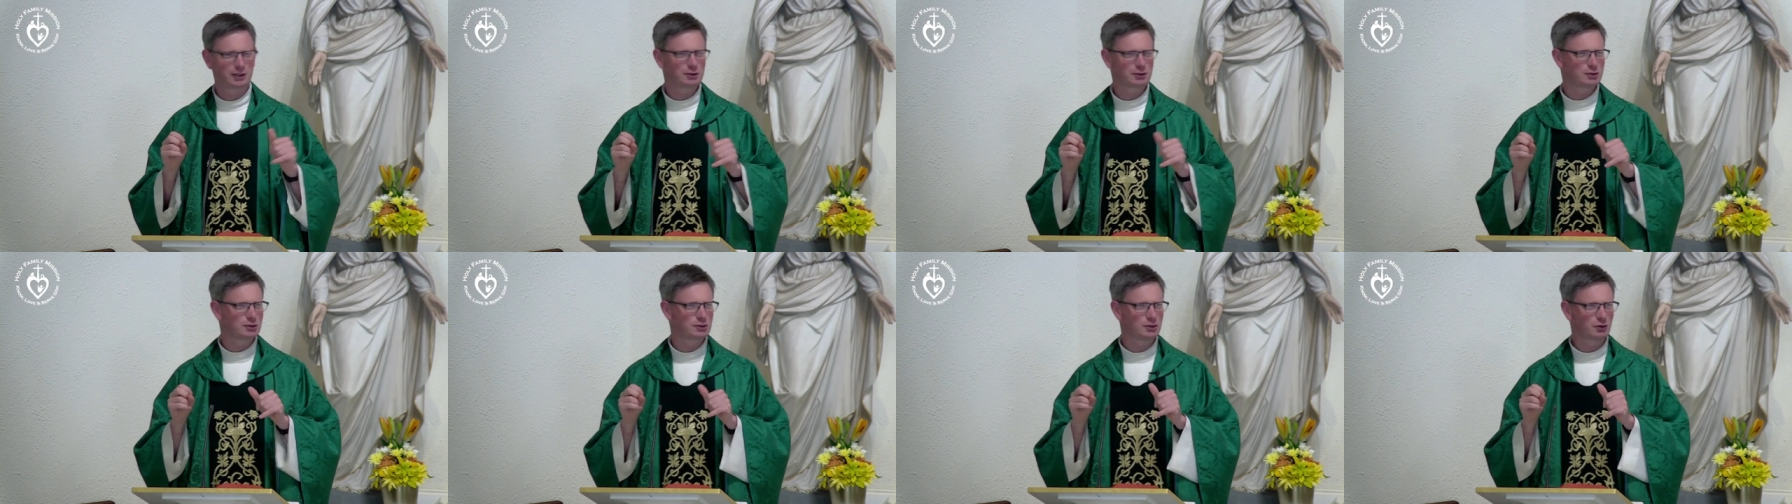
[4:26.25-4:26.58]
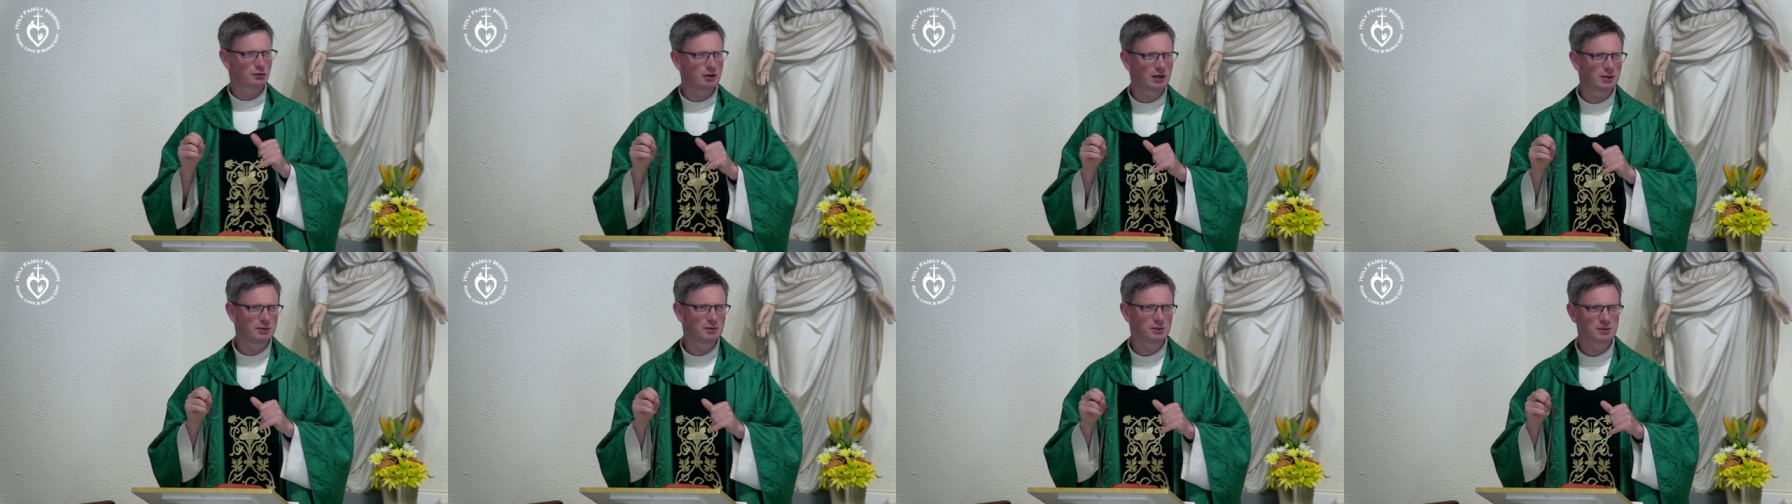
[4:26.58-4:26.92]
just look
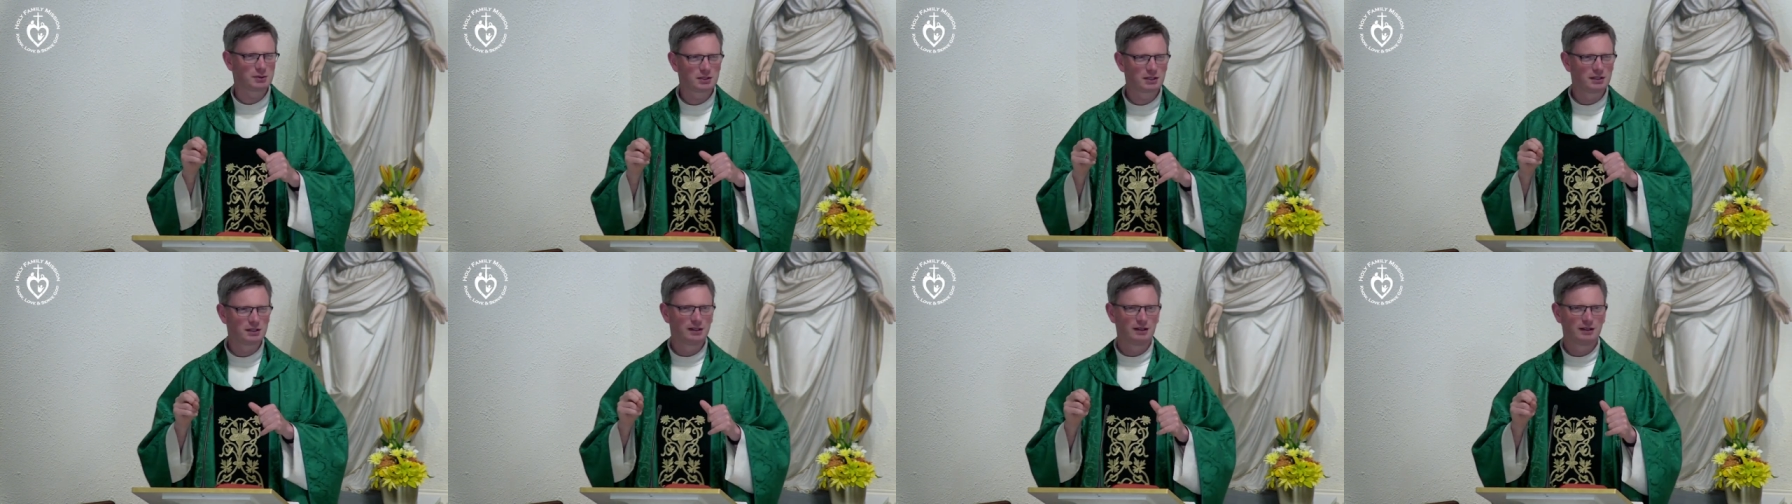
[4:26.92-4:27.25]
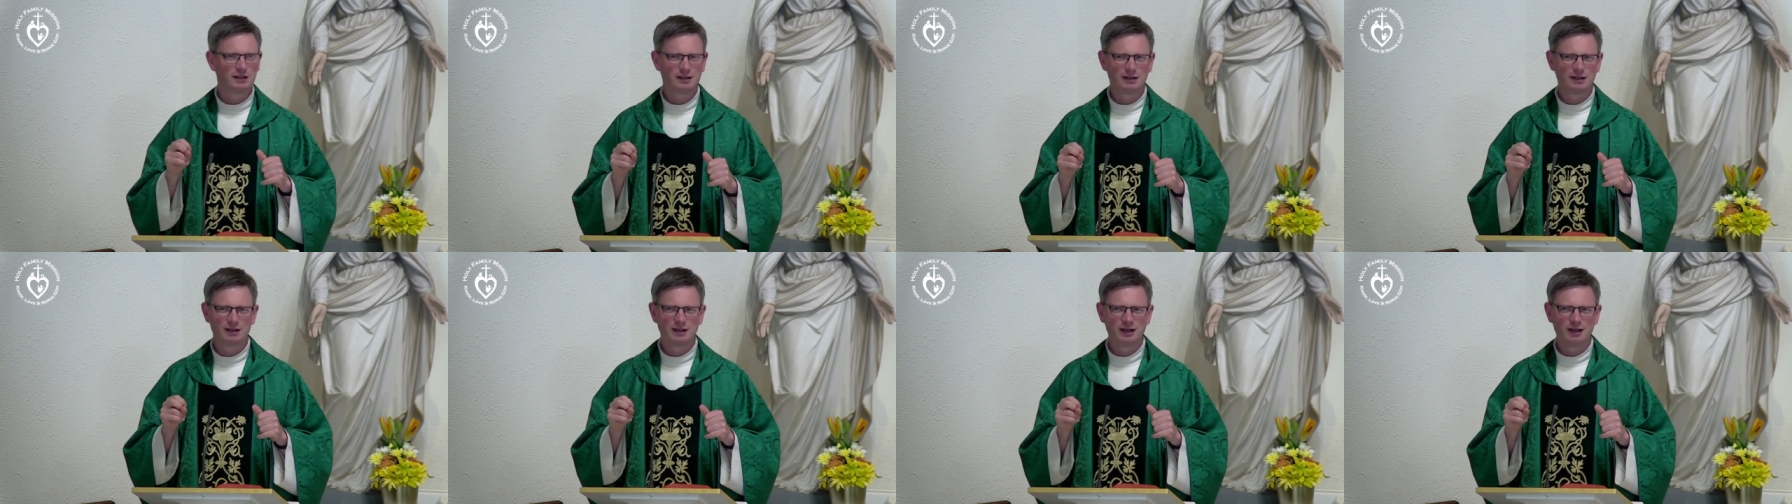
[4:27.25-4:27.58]
around.
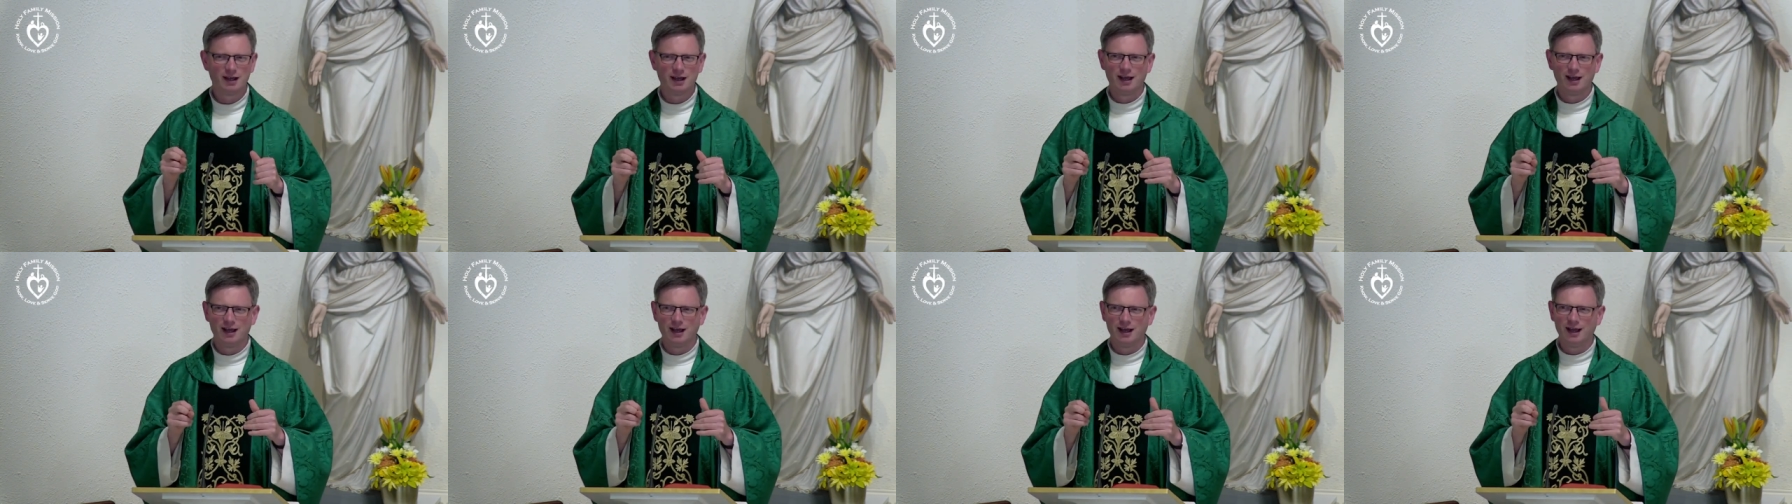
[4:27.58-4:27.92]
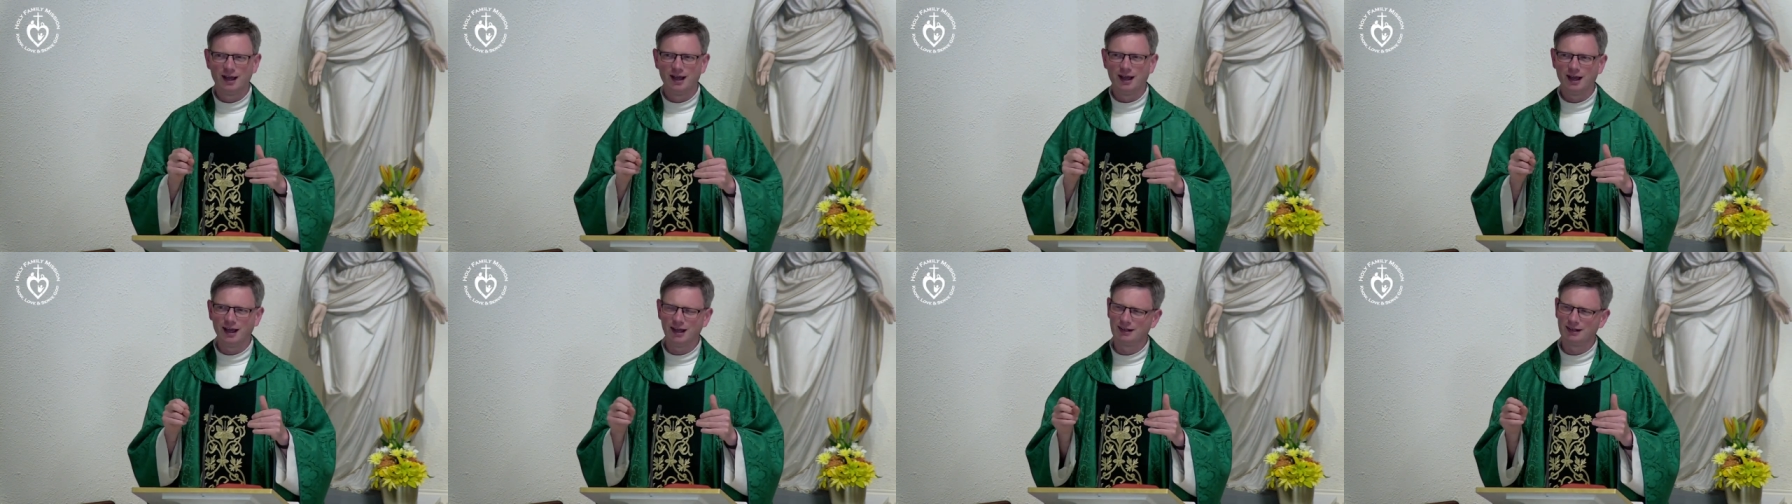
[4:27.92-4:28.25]

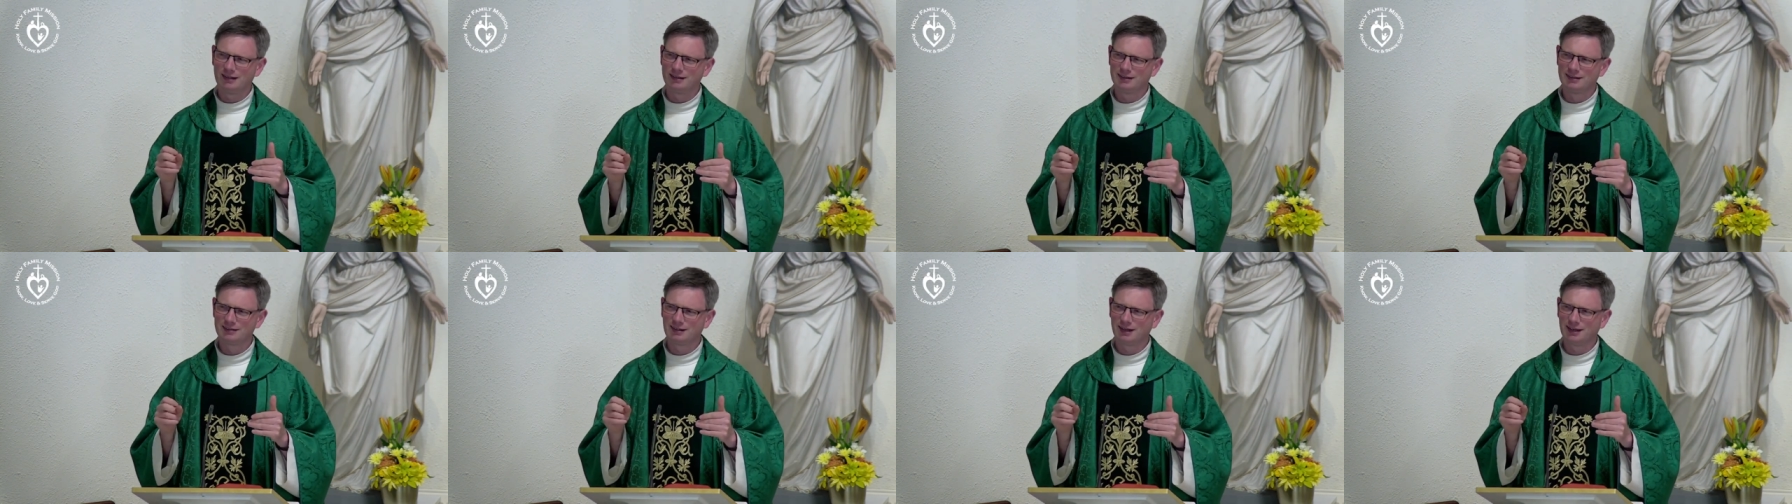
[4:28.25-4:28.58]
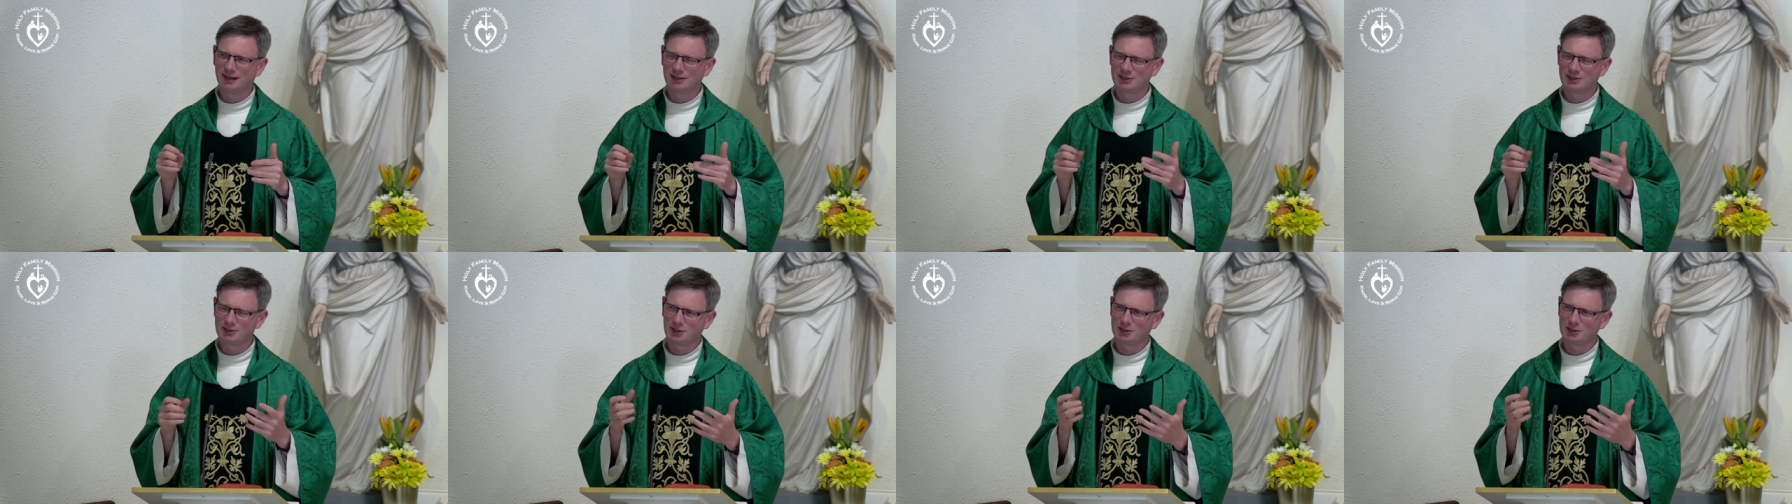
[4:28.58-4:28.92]
And I
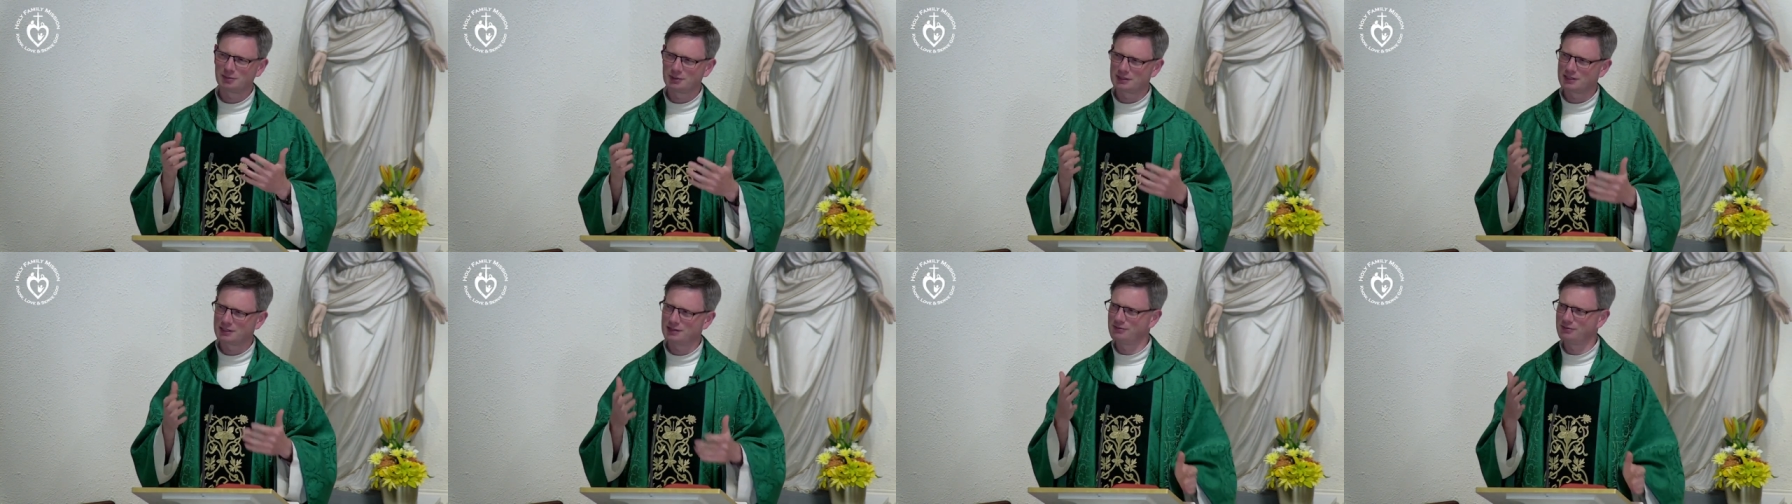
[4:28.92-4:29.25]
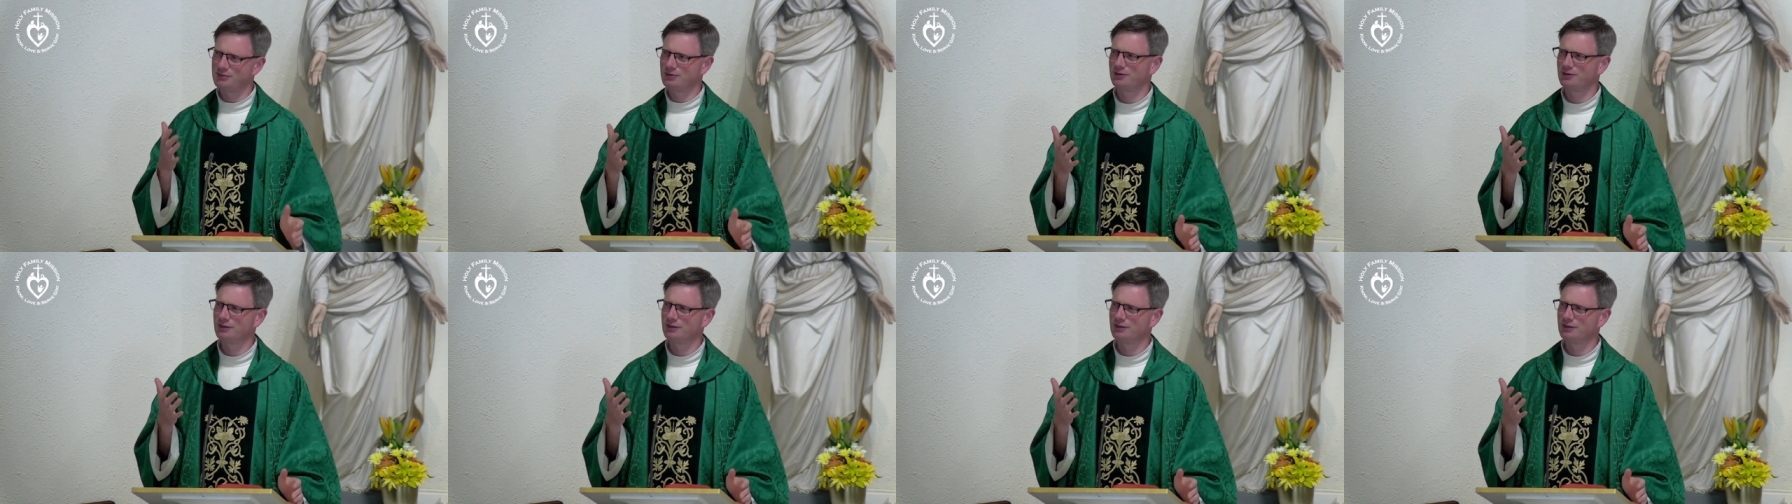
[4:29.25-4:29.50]
just thought to myself,